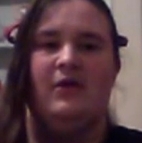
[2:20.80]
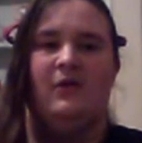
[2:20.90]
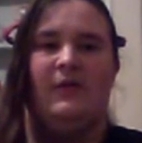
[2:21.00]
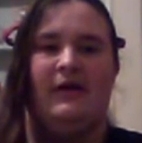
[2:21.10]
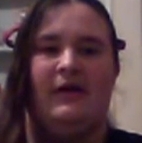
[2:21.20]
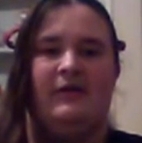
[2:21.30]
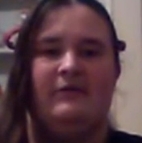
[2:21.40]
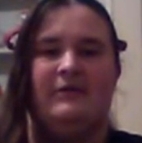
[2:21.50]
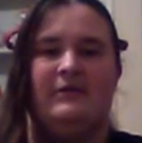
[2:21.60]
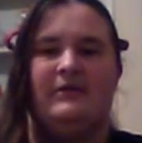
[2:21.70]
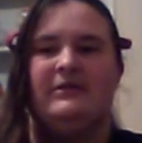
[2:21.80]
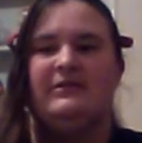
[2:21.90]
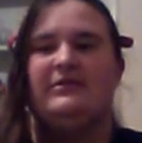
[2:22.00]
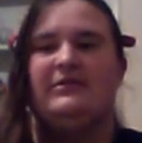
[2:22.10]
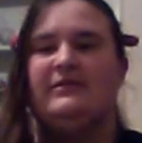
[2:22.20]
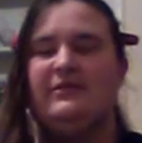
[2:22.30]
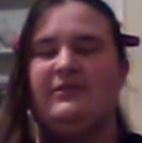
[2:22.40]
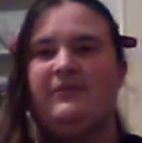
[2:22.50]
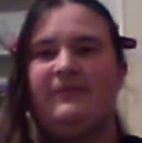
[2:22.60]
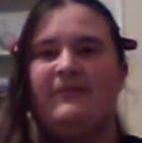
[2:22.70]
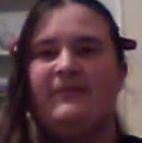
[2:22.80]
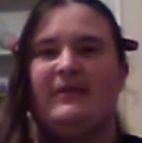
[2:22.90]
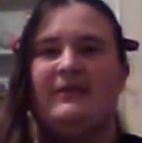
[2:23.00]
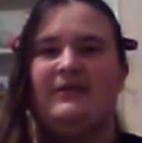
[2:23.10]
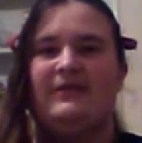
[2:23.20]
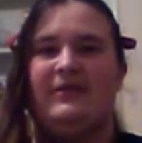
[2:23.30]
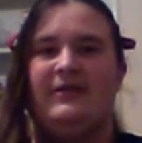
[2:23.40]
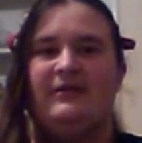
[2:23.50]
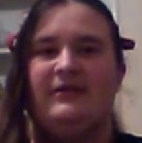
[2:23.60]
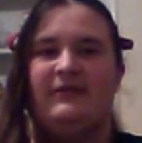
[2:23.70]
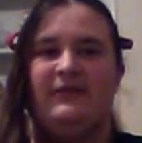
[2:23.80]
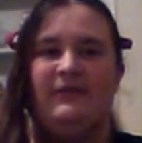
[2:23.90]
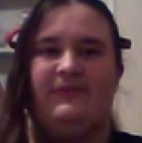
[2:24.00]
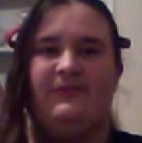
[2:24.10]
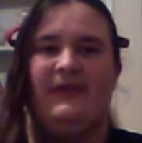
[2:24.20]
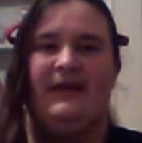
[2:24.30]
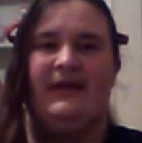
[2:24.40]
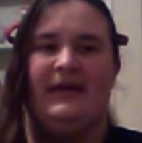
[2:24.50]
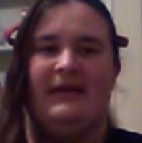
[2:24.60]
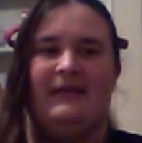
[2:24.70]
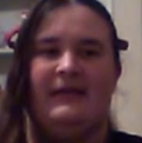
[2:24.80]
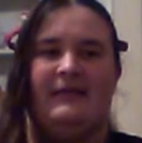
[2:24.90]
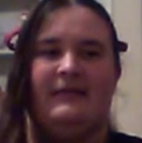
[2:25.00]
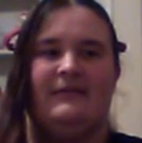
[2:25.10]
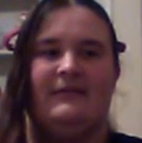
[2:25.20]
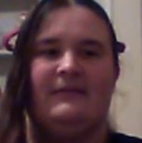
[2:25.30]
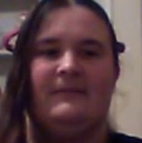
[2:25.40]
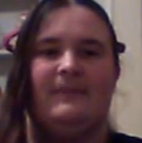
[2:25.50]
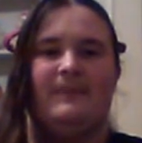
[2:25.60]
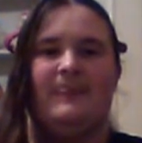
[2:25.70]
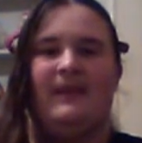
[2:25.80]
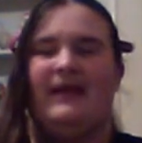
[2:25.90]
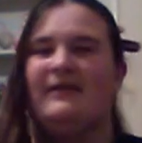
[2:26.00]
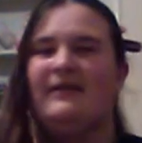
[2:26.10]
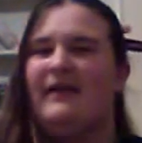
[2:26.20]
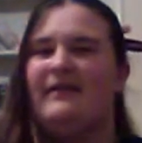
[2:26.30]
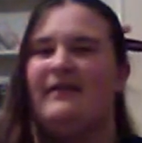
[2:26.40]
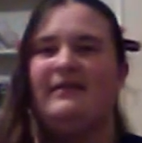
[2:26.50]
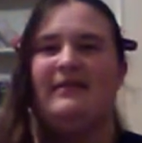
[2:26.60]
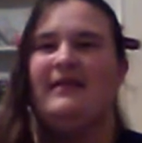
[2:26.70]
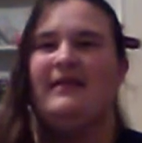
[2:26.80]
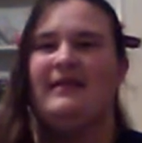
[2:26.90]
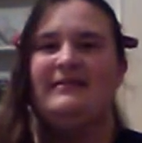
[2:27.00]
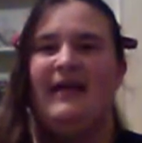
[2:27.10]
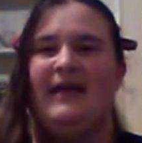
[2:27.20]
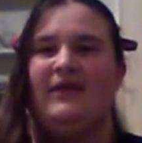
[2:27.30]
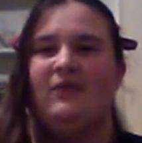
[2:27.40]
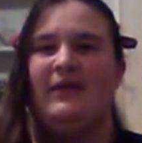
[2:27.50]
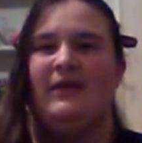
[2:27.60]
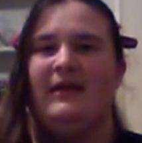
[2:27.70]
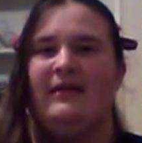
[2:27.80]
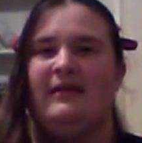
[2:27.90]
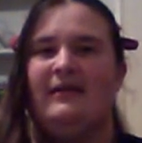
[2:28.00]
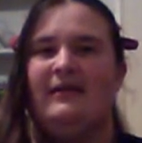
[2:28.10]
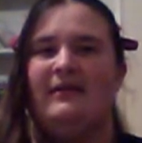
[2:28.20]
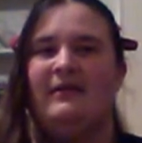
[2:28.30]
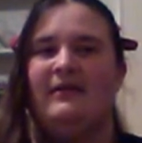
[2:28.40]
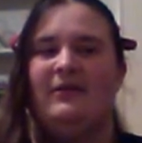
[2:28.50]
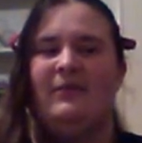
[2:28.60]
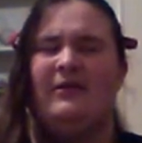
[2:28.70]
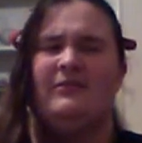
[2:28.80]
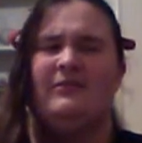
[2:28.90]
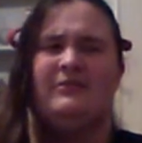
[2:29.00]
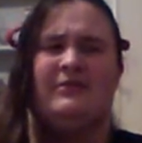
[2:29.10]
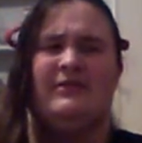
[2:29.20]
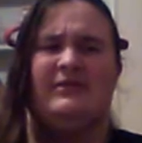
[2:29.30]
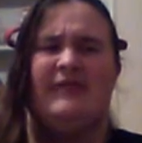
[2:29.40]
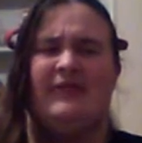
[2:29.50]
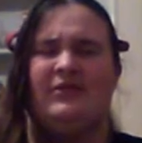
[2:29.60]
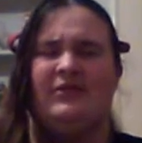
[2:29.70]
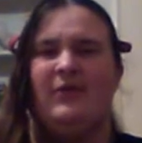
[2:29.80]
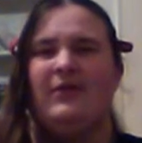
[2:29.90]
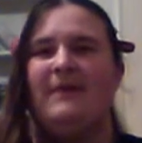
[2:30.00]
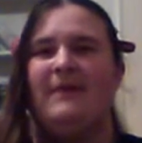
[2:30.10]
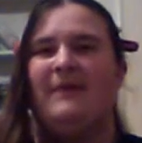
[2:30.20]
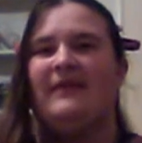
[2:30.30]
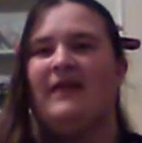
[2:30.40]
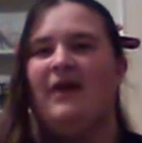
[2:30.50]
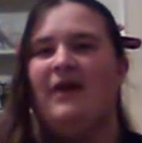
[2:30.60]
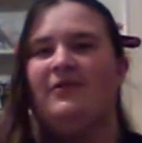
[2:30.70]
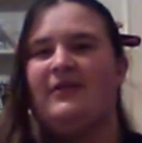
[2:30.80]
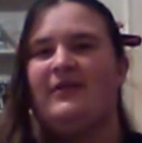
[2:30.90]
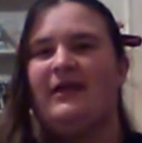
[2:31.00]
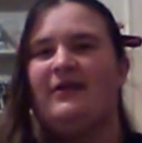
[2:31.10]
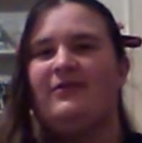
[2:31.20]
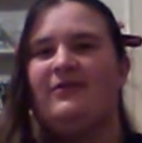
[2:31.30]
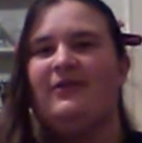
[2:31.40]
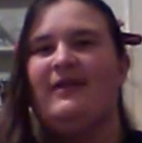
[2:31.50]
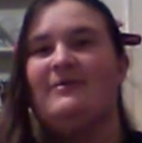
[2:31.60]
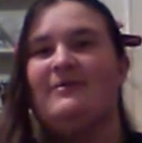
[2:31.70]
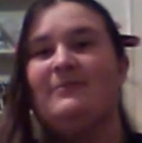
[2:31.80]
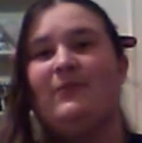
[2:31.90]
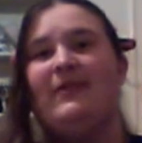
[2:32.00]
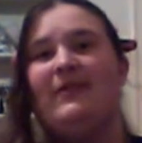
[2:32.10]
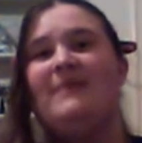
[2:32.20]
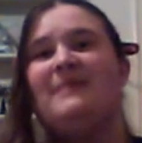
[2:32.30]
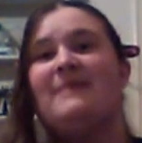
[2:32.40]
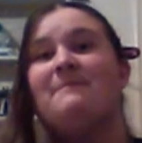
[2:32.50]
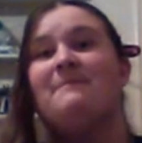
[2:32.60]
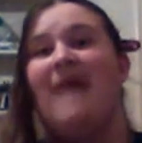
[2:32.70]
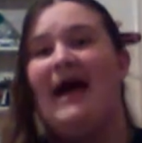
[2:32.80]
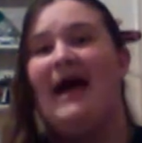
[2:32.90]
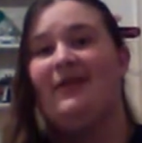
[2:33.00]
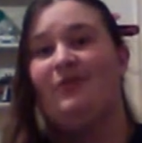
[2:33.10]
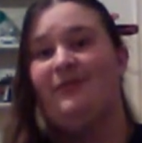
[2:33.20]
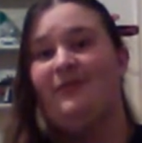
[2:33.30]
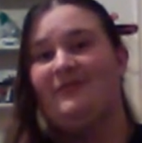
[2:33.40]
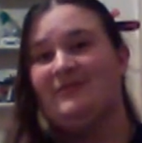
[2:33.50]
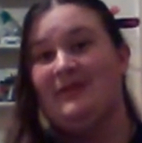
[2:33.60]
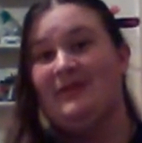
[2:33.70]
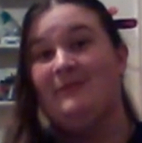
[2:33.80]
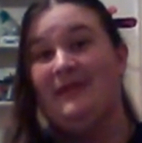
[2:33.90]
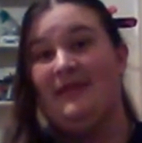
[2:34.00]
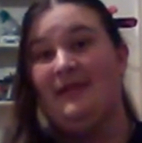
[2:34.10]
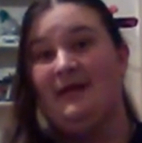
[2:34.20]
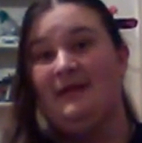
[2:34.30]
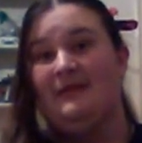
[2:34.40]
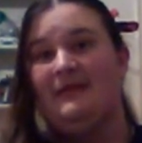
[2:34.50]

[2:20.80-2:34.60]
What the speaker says: Well, she soon finds, like, I think the next night or what, she's actually woken up by the other character with him being mad at her for sleeping there.